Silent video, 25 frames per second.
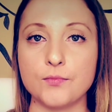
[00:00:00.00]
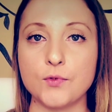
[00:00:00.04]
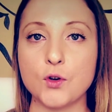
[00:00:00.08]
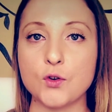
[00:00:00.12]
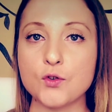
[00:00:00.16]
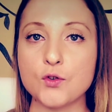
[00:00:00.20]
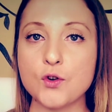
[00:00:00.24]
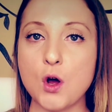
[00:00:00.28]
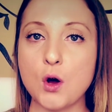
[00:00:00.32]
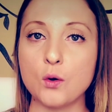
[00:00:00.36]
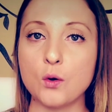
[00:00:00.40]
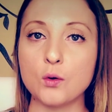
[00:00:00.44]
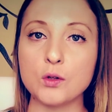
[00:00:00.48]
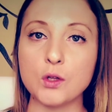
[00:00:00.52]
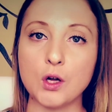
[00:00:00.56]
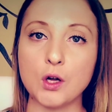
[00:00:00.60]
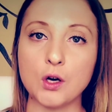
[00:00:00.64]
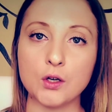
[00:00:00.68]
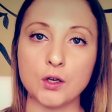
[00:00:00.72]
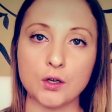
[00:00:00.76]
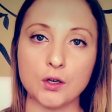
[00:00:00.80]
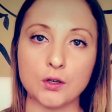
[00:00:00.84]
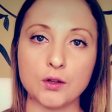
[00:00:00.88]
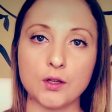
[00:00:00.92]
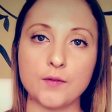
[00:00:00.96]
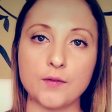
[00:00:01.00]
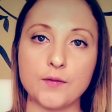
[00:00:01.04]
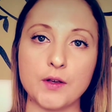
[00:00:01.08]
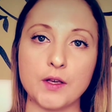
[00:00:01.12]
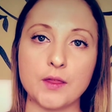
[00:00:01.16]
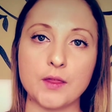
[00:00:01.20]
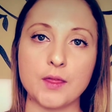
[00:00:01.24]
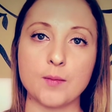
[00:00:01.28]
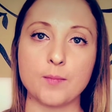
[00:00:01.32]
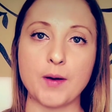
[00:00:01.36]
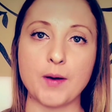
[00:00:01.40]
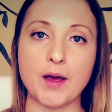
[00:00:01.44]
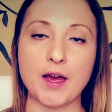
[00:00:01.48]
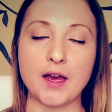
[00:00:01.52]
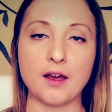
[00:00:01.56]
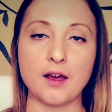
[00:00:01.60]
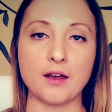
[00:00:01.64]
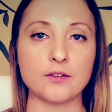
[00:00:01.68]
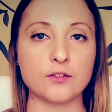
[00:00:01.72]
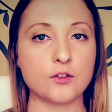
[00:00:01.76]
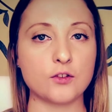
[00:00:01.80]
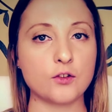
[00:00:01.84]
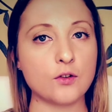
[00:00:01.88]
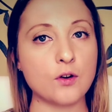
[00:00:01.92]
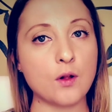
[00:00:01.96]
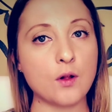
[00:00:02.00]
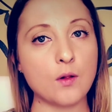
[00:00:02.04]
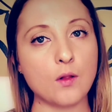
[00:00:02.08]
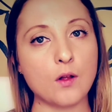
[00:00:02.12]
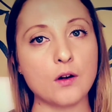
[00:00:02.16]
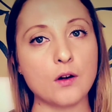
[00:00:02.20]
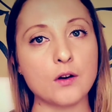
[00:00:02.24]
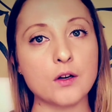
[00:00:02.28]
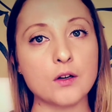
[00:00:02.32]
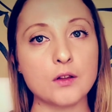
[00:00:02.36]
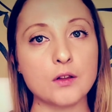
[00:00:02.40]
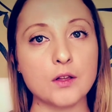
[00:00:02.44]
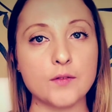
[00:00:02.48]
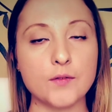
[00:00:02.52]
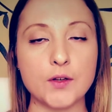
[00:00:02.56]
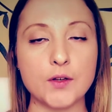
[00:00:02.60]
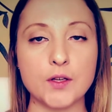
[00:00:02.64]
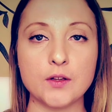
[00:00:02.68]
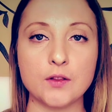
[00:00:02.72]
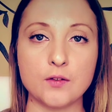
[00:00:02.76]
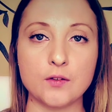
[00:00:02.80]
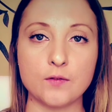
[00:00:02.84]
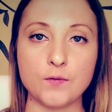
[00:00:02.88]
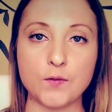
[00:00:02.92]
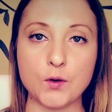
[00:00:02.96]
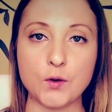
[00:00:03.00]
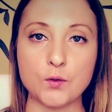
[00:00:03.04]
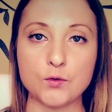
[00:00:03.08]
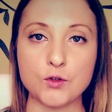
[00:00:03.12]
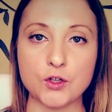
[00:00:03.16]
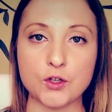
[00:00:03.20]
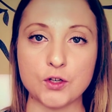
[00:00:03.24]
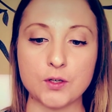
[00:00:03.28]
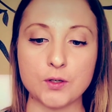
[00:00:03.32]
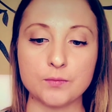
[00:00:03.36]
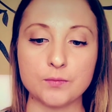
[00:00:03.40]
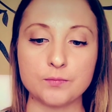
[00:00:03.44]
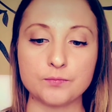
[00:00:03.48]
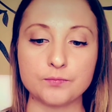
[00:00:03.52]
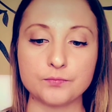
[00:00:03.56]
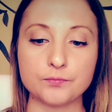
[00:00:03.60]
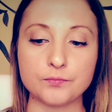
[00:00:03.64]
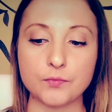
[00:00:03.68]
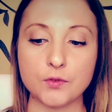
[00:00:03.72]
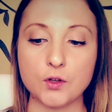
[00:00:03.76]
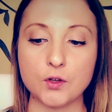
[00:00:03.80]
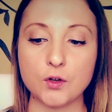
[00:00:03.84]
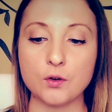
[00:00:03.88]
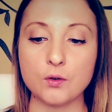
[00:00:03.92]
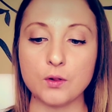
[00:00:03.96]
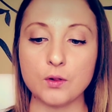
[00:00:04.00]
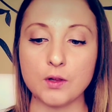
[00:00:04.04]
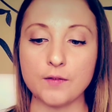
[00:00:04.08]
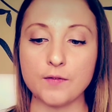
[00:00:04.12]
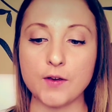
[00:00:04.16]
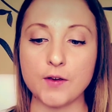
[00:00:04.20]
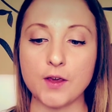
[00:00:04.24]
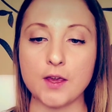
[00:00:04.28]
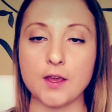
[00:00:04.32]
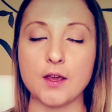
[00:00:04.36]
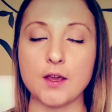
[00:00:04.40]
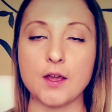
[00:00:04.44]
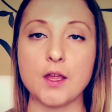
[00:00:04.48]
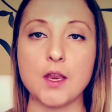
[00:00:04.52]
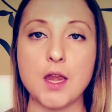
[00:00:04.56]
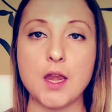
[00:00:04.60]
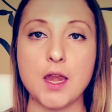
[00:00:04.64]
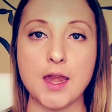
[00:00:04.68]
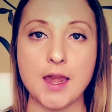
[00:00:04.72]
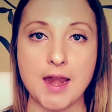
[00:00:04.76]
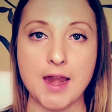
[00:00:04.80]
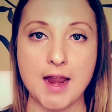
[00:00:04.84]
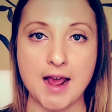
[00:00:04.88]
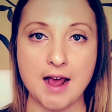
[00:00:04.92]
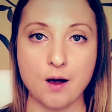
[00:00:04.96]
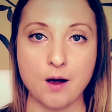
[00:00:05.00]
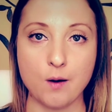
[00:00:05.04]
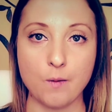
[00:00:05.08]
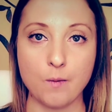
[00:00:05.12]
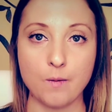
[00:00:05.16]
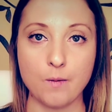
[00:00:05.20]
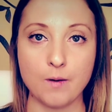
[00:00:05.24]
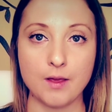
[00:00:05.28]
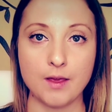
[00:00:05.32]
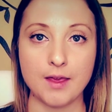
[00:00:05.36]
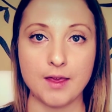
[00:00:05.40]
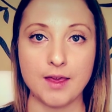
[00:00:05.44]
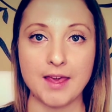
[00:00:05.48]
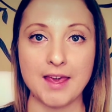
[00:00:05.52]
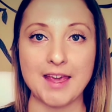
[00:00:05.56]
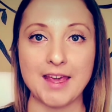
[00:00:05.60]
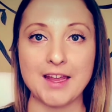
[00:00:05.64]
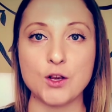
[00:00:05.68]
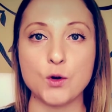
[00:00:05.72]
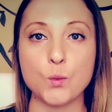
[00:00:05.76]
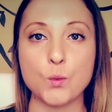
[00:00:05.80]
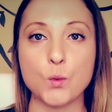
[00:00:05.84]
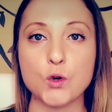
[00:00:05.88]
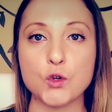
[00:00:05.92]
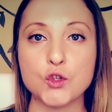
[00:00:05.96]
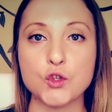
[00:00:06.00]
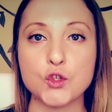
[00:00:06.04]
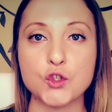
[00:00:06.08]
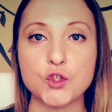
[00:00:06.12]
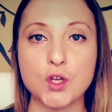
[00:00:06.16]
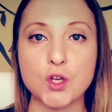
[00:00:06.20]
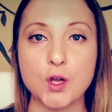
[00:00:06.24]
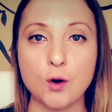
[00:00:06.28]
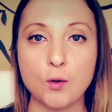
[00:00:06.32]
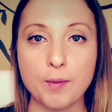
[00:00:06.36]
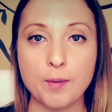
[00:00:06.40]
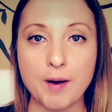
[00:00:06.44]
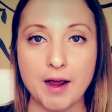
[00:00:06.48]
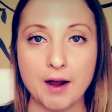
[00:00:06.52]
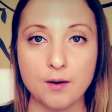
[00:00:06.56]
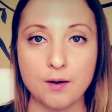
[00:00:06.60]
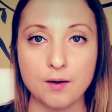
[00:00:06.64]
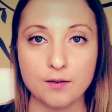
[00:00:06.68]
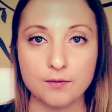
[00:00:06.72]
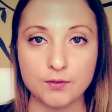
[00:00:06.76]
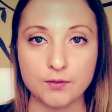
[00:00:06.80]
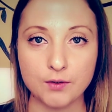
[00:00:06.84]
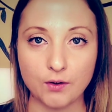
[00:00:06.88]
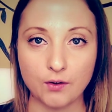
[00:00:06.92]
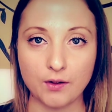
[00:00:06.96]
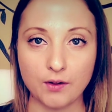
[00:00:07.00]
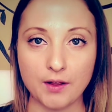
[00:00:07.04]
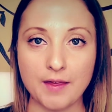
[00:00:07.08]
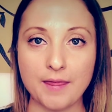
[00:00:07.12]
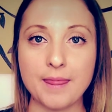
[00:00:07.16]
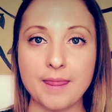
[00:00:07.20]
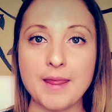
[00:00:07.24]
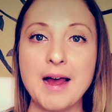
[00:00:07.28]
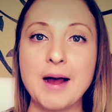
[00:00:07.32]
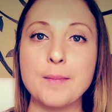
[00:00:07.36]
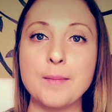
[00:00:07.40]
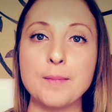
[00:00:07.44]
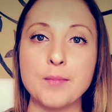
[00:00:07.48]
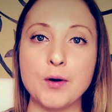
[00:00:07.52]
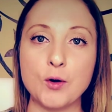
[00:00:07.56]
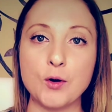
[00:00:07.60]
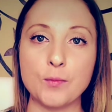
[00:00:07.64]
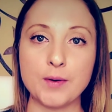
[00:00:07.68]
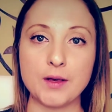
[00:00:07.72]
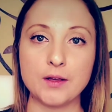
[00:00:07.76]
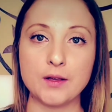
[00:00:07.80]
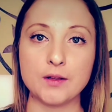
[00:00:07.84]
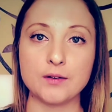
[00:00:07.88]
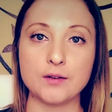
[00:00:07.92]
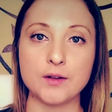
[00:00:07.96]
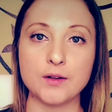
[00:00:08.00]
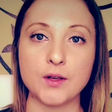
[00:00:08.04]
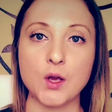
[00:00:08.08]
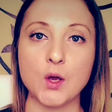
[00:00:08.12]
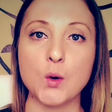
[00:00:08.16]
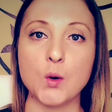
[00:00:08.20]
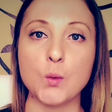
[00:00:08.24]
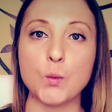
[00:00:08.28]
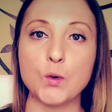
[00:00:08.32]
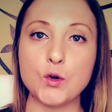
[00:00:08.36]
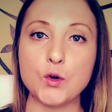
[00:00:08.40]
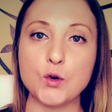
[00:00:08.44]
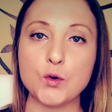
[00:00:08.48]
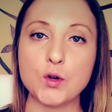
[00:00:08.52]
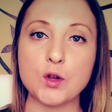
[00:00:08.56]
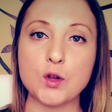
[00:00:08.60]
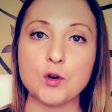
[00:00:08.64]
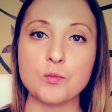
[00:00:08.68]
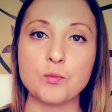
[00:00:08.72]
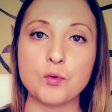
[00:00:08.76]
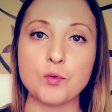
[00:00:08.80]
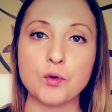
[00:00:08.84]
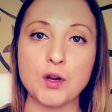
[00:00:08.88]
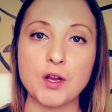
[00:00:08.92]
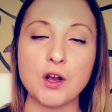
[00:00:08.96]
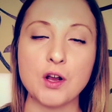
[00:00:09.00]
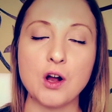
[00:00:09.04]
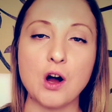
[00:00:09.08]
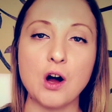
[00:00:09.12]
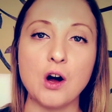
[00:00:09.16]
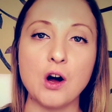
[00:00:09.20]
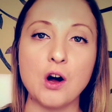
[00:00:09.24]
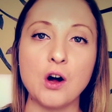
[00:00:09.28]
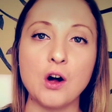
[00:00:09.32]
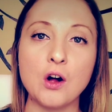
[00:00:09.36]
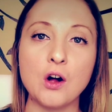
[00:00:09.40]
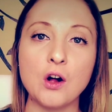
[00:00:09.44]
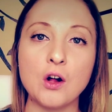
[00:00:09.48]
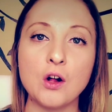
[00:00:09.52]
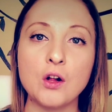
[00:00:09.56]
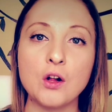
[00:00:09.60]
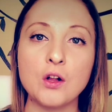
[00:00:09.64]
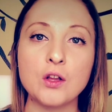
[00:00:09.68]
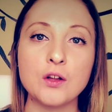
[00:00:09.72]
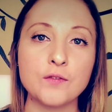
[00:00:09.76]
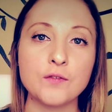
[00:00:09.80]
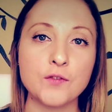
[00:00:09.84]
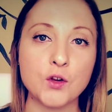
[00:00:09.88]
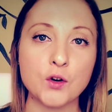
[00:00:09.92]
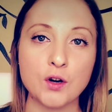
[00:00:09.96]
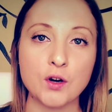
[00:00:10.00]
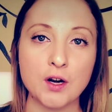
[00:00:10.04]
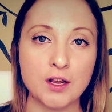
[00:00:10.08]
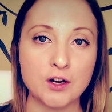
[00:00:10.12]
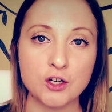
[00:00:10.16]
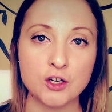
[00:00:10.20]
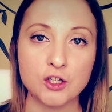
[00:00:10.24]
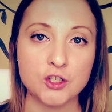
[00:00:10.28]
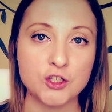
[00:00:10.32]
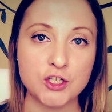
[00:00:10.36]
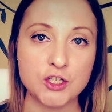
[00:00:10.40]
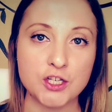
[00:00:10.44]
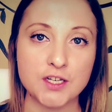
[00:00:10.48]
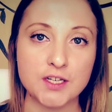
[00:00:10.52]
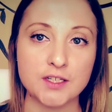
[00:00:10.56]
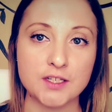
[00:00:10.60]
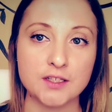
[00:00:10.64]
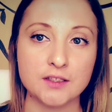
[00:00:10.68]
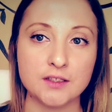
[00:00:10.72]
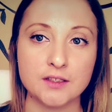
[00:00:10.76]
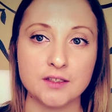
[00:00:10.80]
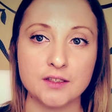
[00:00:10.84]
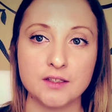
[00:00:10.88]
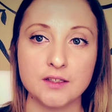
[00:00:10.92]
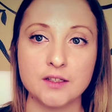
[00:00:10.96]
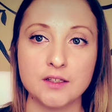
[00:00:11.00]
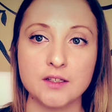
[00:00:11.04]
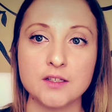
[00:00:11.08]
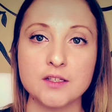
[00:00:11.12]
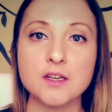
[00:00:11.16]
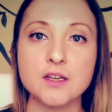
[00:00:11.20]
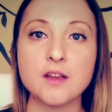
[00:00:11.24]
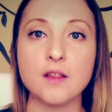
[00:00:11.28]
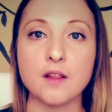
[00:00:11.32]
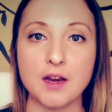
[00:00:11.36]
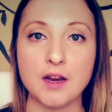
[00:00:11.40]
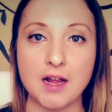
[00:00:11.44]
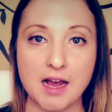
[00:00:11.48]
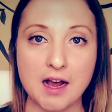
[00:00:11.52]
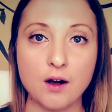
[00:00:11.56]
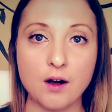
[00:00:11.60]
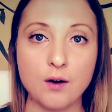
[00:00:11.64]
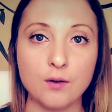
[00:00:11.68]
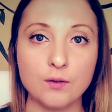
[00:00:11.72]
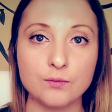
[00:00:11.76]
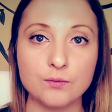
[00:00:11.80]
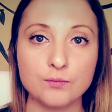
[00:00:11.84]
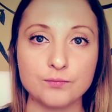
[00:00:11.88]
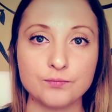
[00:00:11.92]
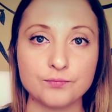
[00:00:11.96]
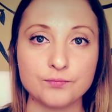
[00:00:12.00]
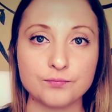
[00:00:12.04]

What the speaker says: You're no longer living in the past. You're no longer living in the future. You're living now. And you are so powerful in that moment when you can bring all of your energy to the now.